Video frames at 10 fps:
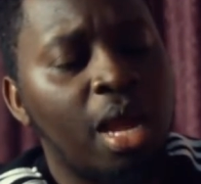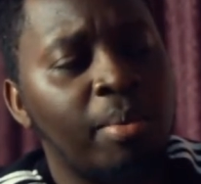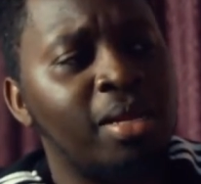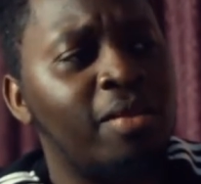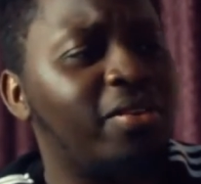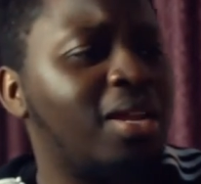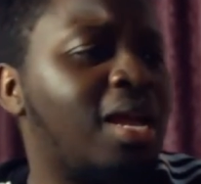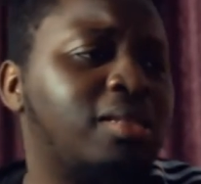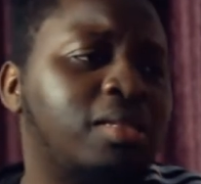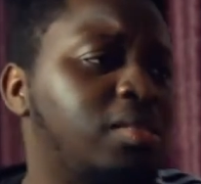I mean, I feel
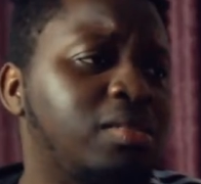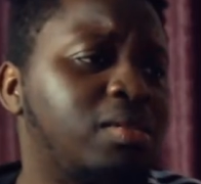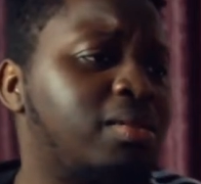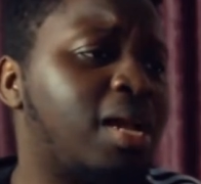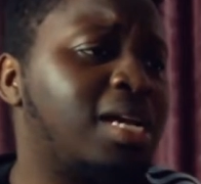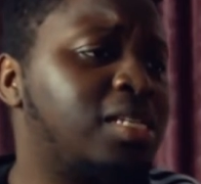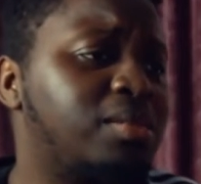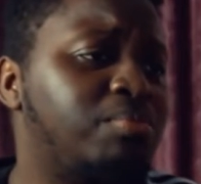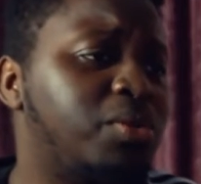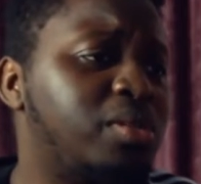like this is a
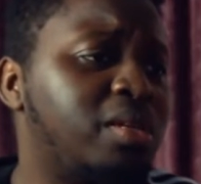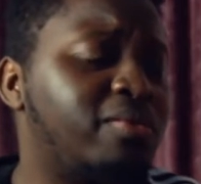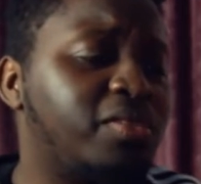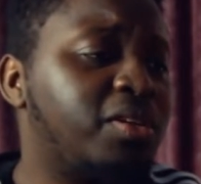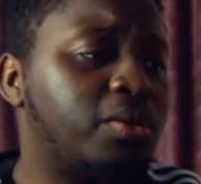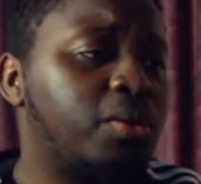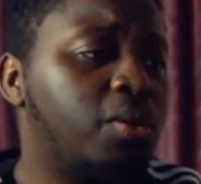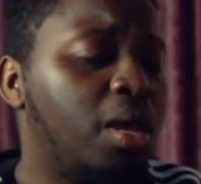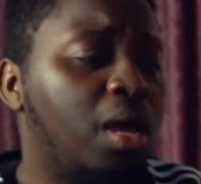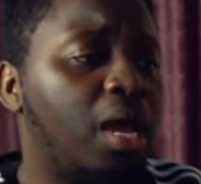nice music video,